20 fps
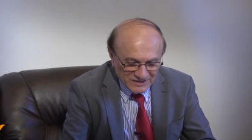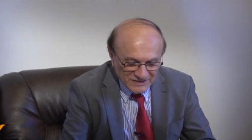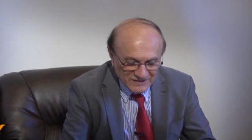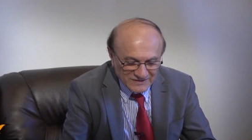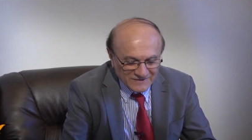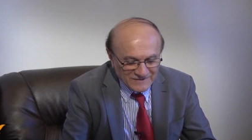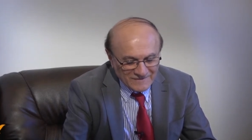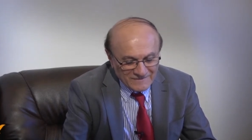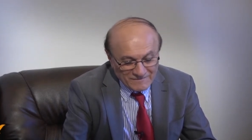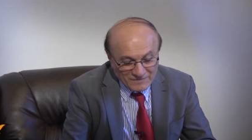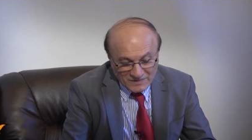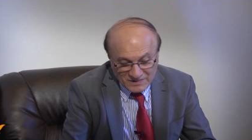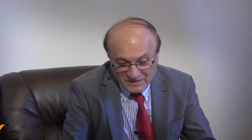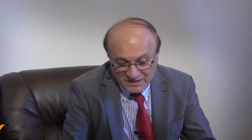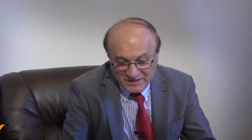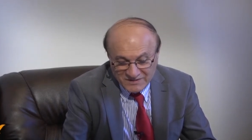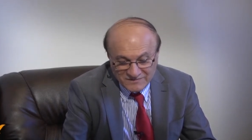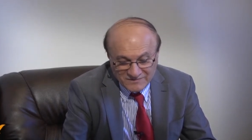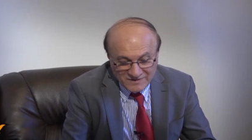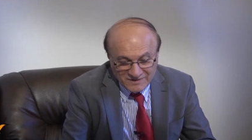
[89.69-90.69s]
And a
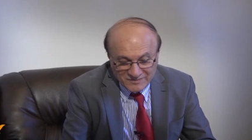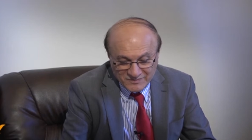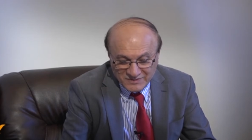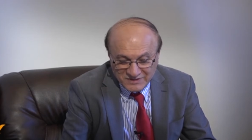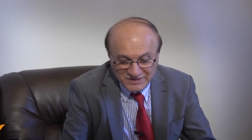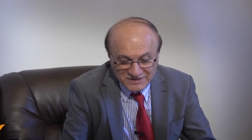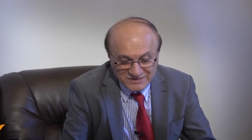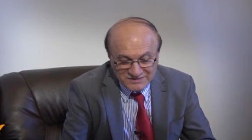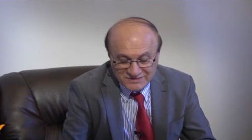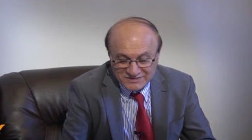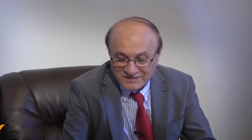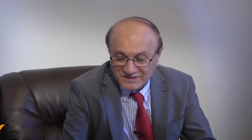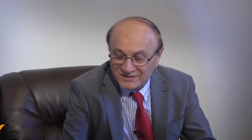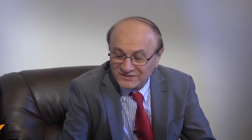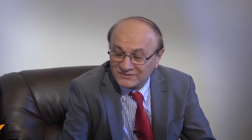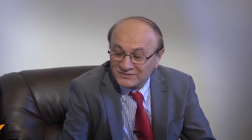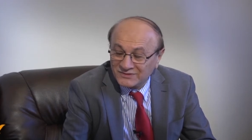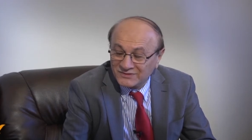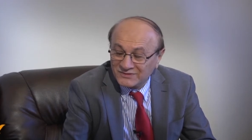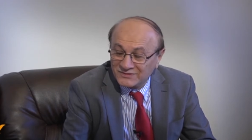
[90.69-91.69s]
lot of Armenians
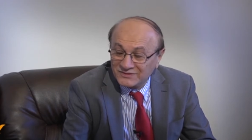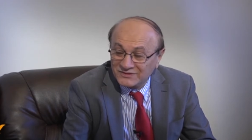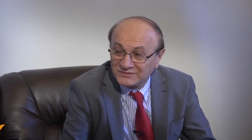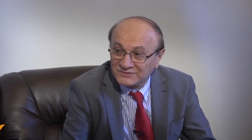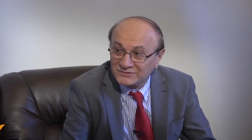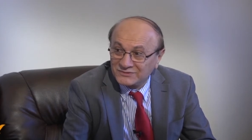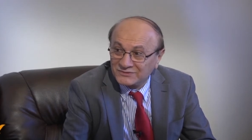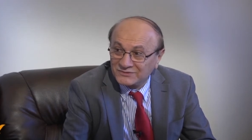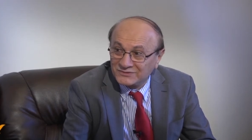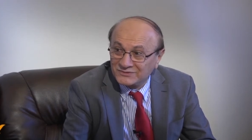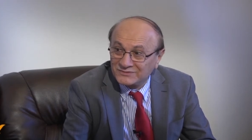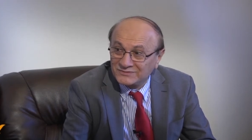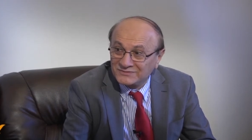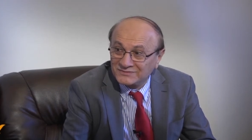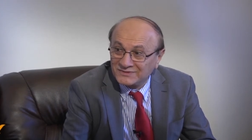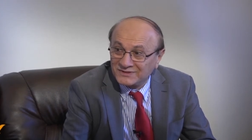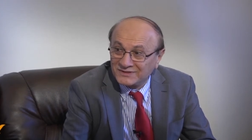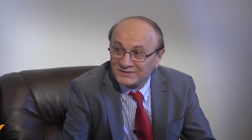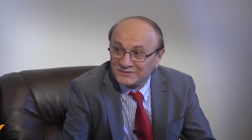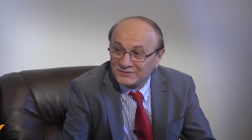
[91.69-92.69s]
now going
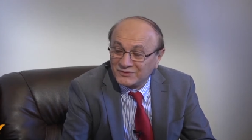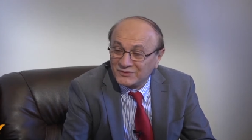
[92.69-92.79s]
to